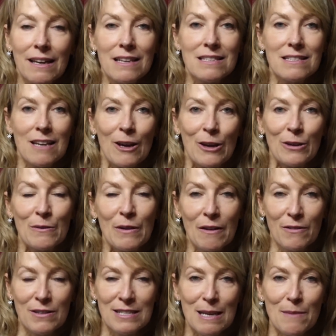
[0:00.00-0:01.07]
So
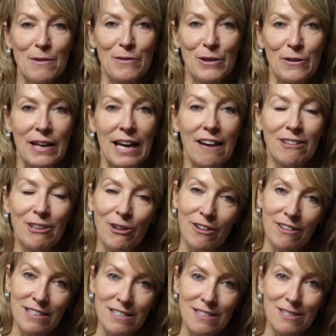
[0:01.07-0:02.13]
for some of you now, you
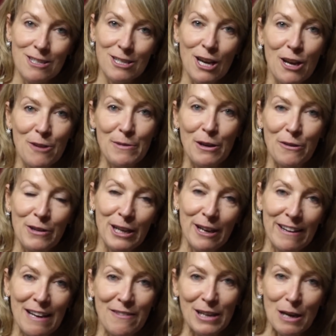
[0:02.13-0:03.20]
can just turn me off and go
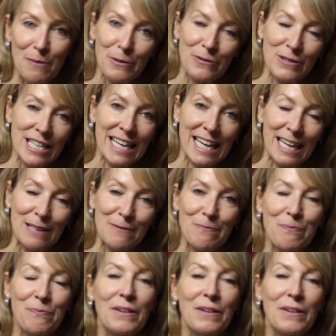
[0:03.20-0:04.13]
and have a cup of tea.